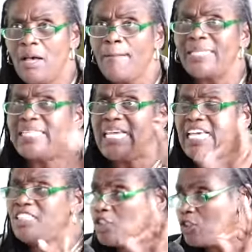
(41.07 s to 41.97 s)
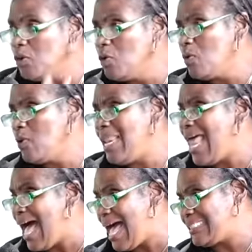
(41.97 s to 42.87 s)
But these two
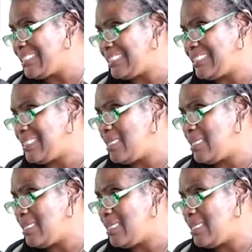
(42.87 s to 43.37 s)
last